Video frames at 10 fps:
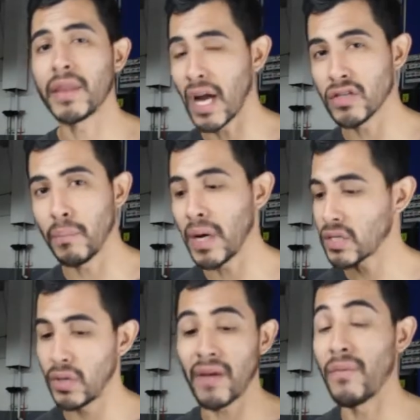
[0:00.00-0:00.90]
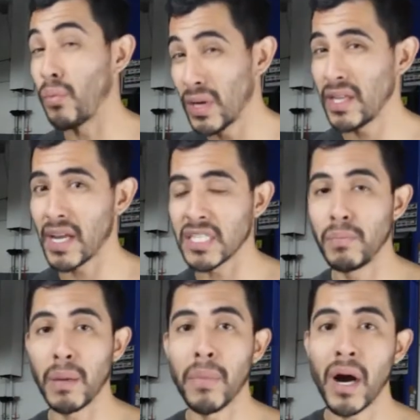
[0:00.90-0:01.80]
$1,000 bucks, you have a really nice
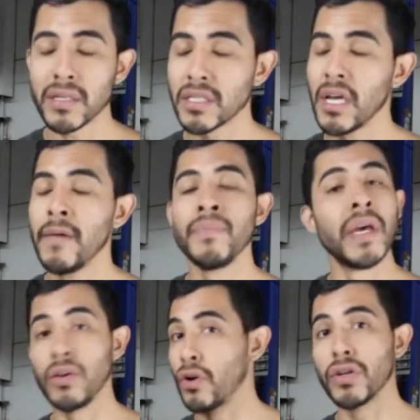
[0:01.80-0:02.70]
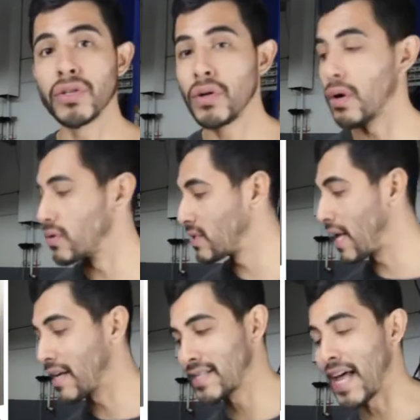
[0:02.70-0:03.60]
big box, and you're good to go.
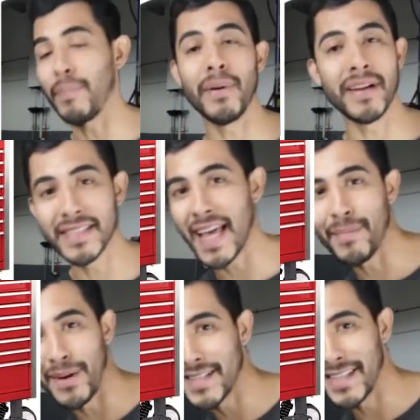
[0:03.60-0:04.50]
Slap on a Snap-on